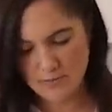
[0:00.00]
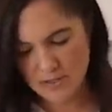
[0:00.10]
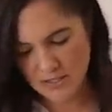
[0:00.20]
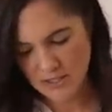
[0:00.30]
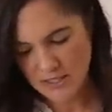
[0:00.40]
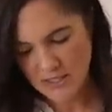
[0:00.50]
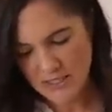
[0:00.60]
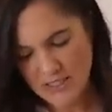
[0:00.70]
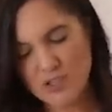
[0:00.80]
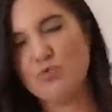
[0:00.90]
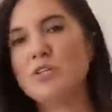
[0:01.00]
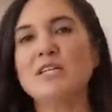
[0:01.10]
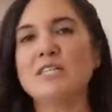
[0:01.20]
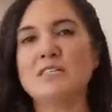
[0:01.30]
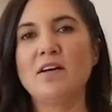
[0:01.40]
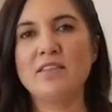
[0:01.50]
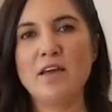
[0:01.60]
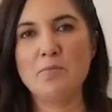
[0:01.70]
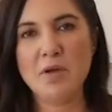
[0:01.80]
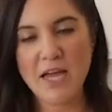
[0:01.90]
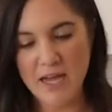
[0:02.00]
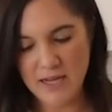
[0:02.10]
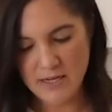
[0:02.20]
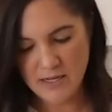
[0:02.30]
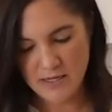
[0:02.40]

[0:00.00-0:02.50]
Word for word: I mean, this really is not that bad.